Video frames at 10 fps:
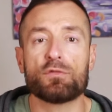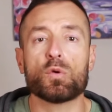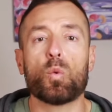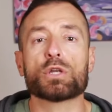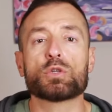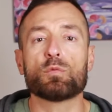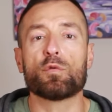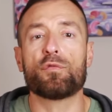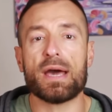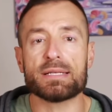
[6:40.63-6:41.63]
if you wanted to
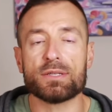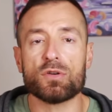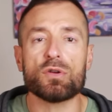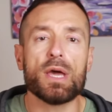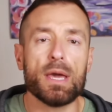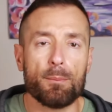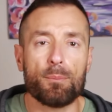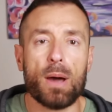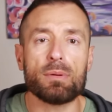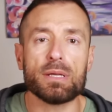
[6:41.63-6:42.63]
move faster?
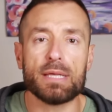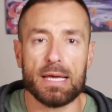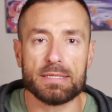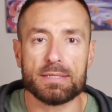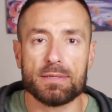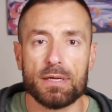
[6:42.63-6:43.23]
Probably yes.